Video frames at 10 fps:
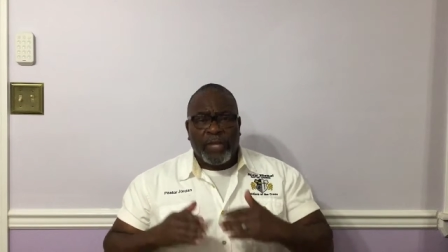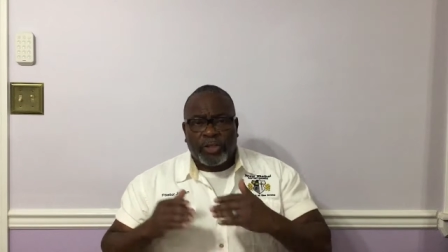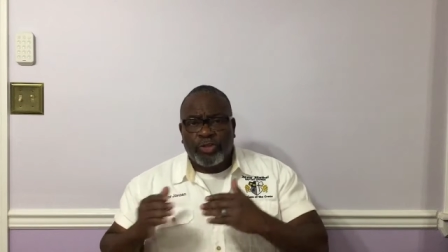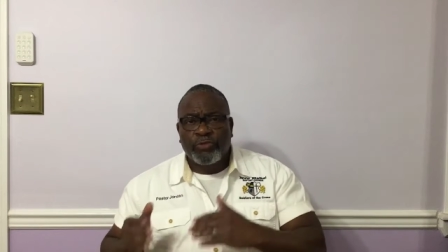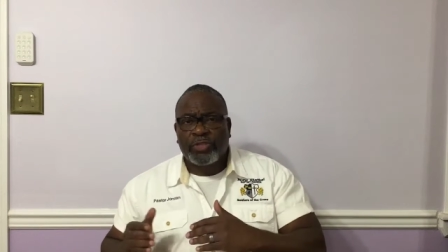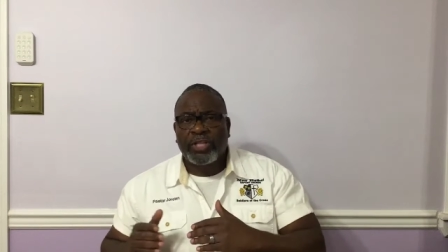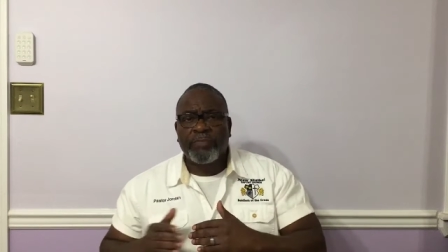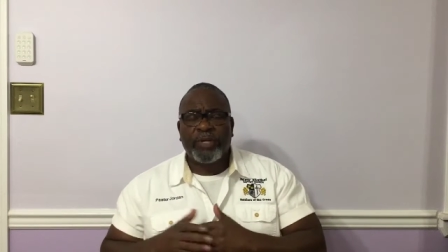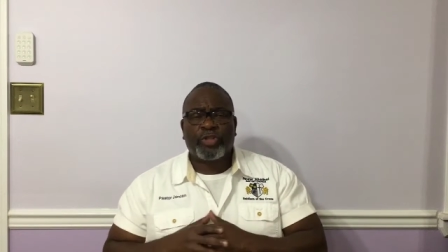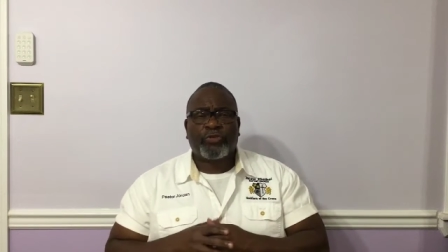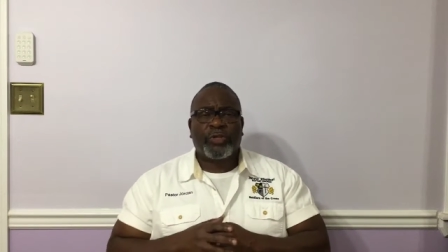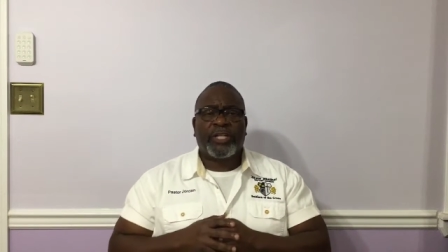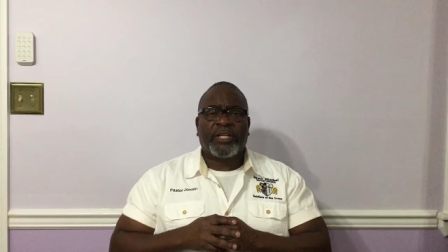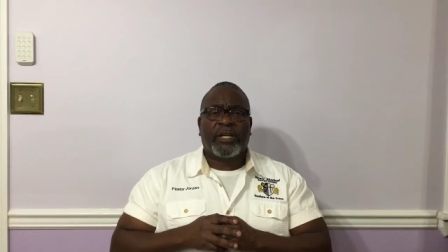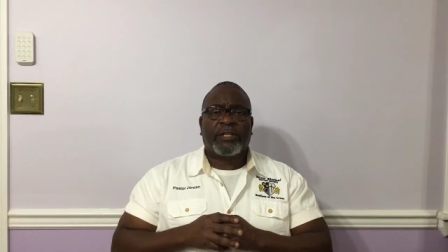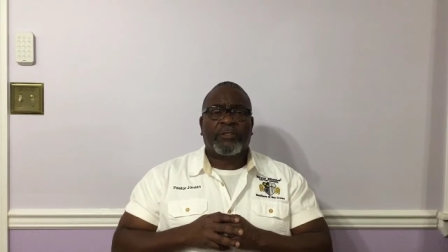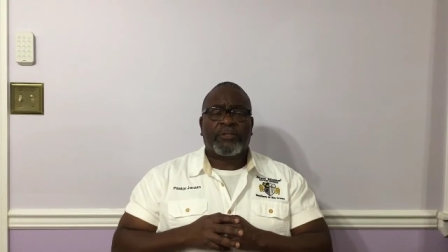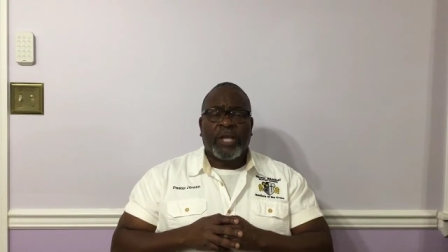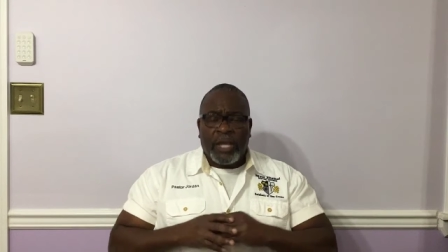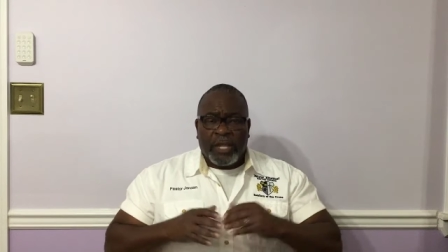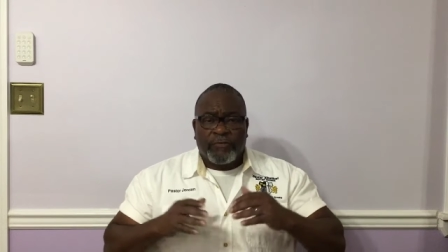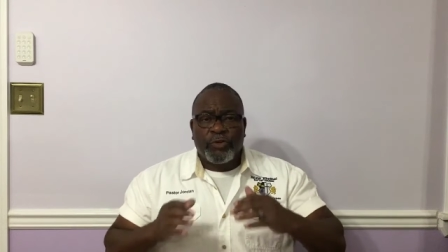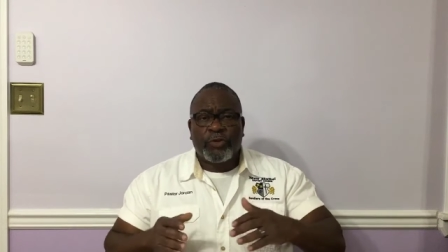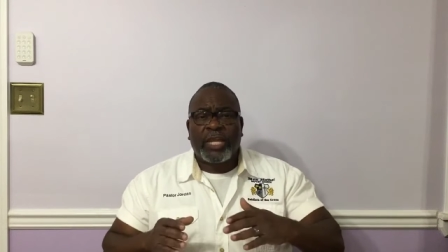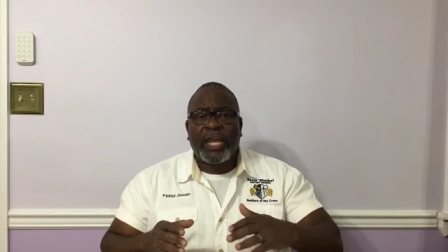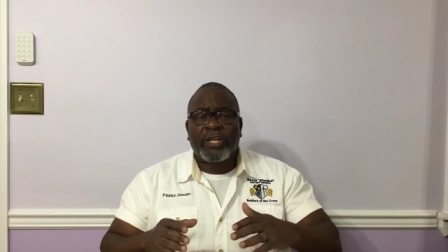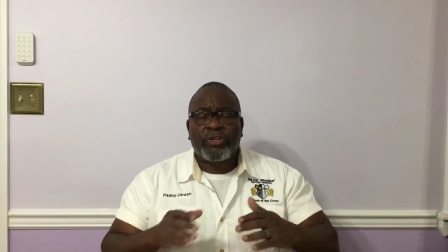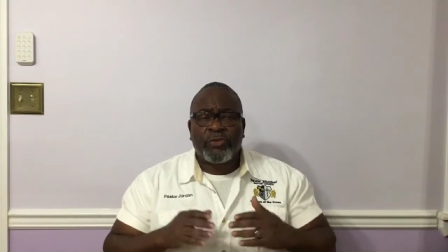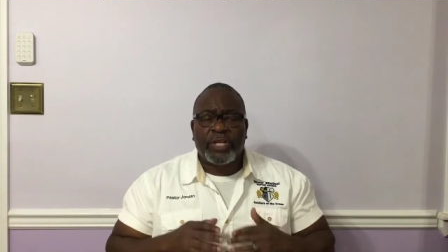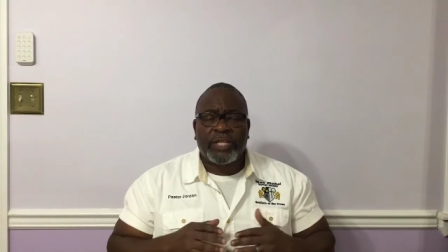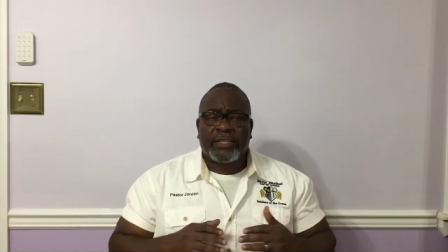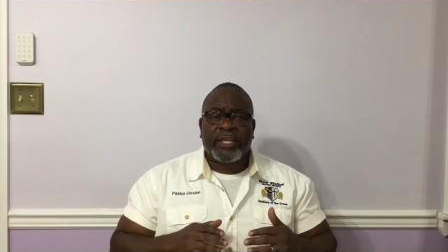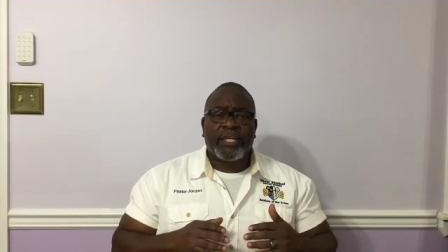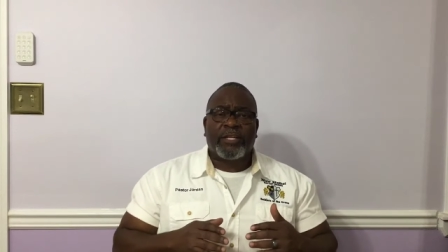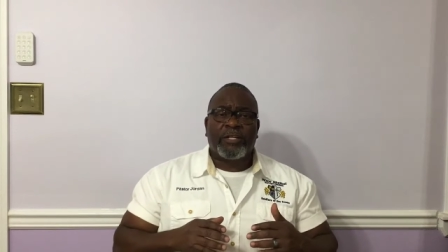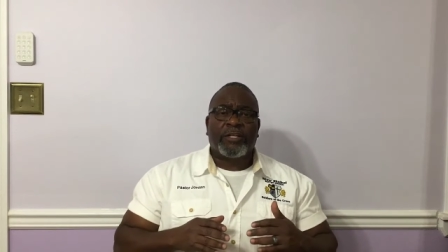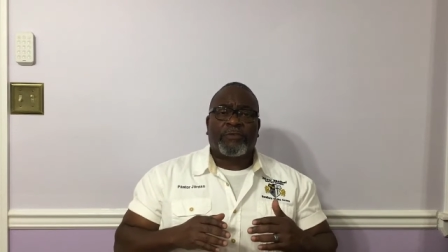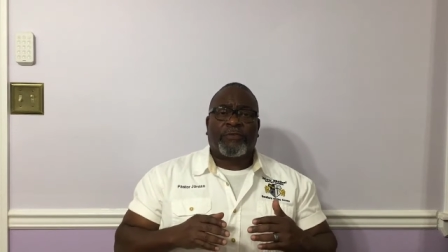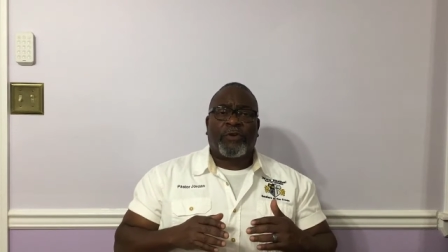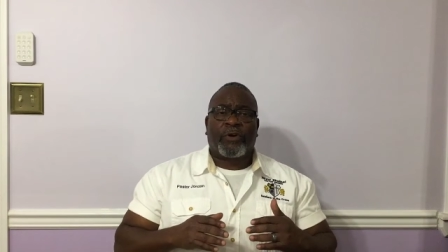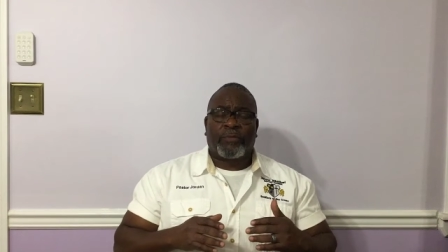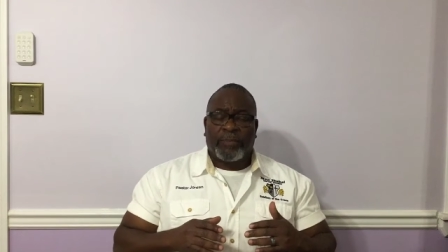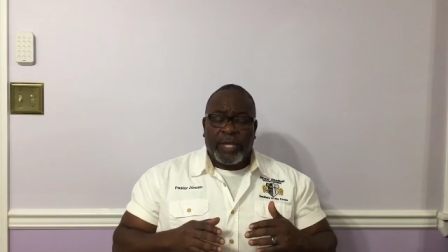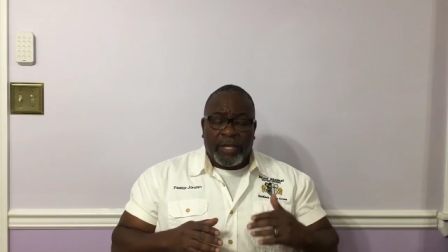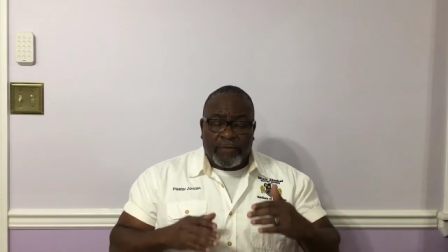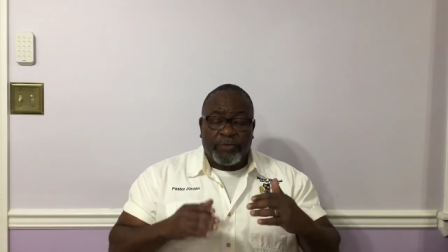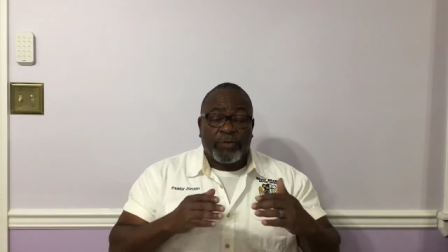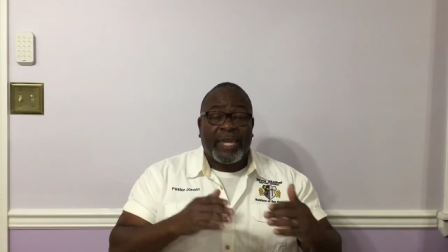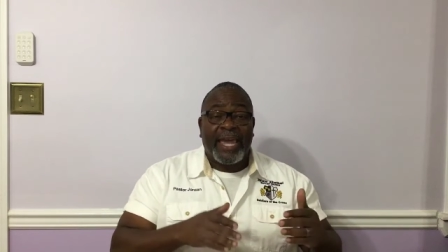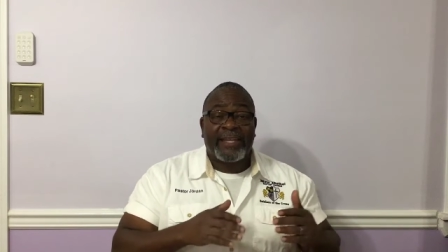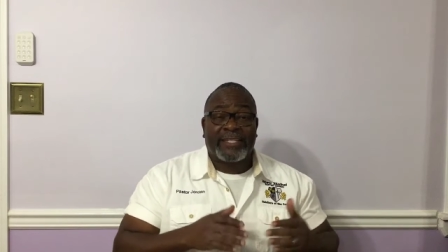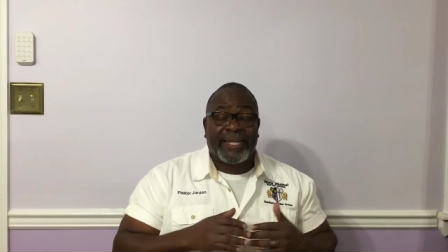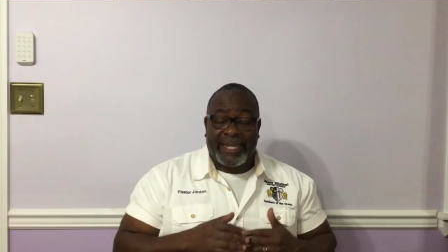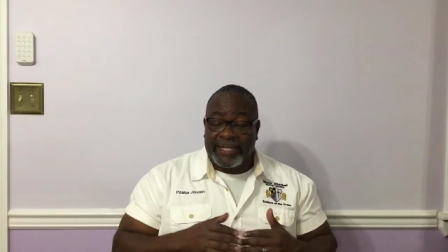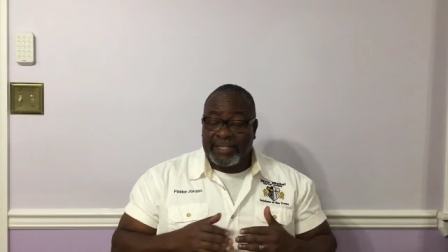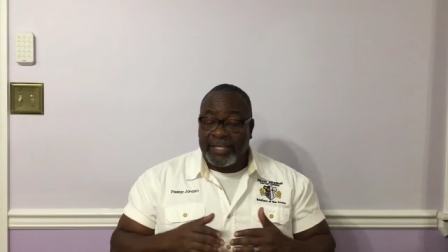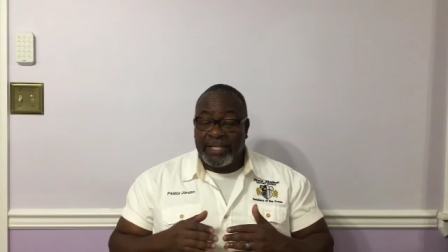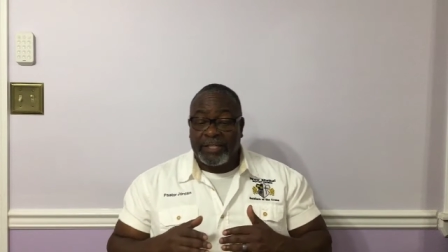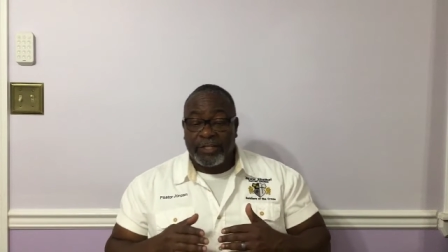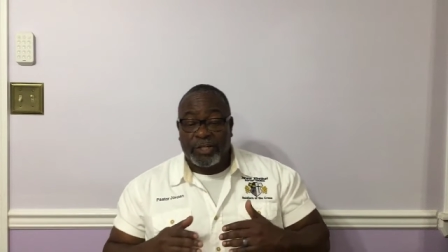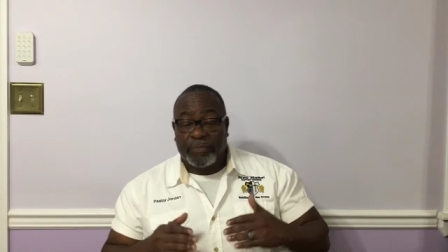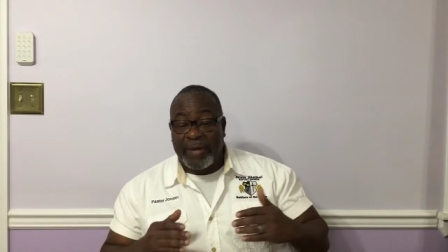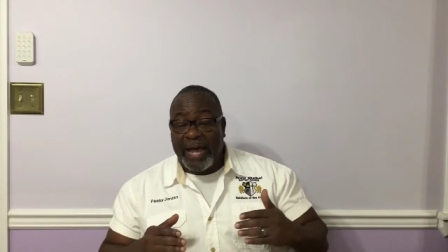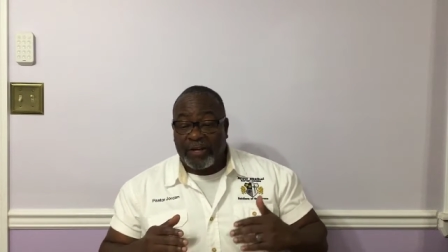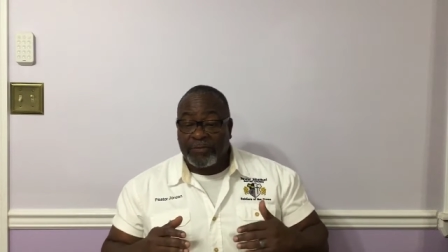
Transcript: that you see mistreating others, if you can't do anything good for them, if you can't say anything good about